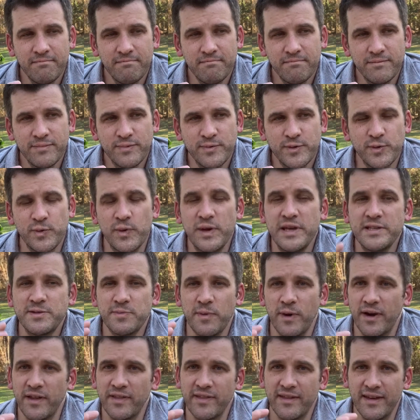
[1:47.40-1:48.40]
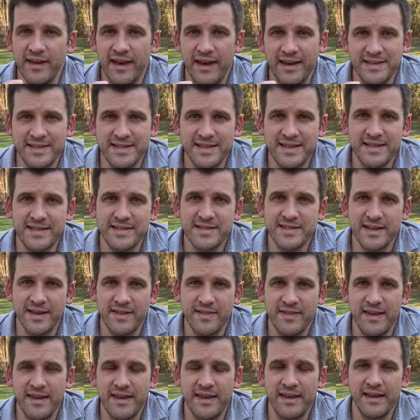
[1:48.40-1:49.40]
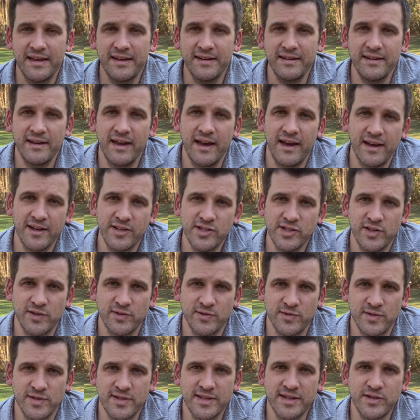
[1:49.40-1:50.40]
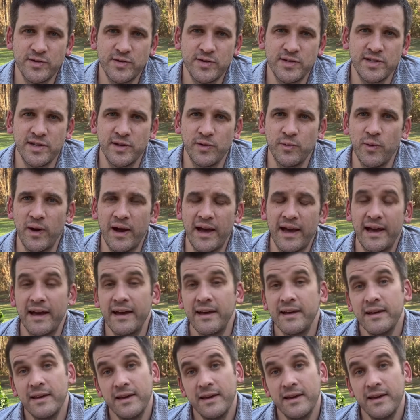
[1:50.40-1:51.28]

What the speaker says: sweet spot that exists, I think, in children's literature, where